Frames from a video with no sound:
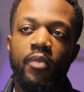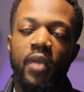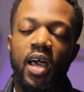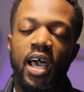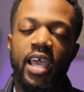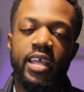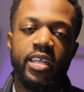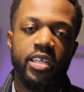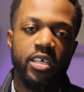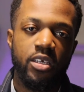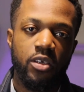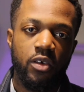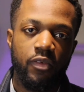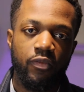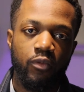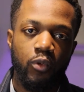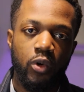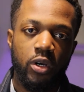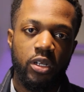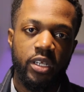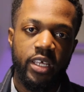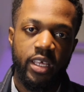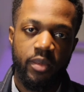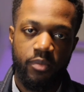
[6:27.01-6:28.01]
idea of
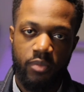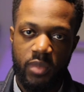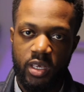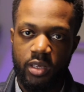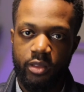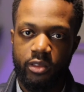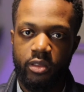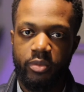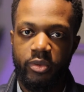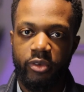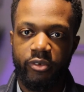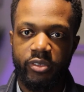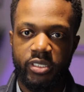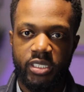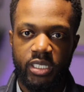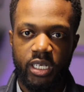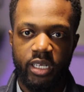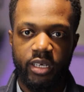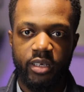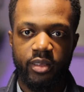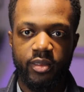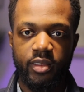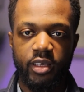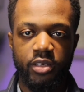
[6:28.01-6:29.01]
what it means to be
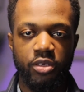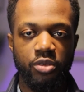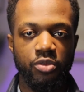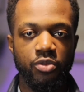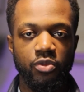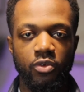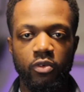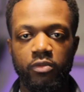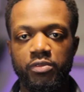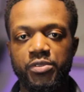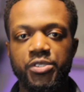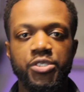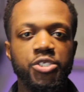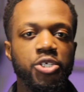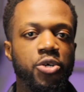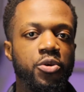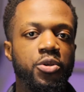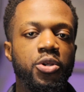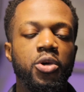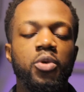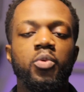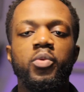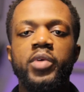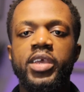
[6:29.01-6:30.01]
resilient, that you sort of show
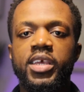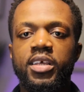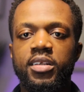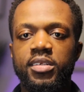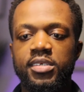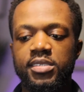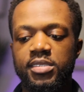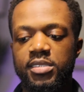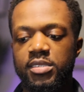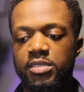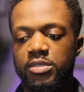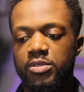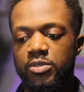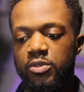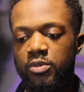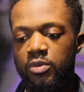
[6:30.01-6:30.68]
no weakness,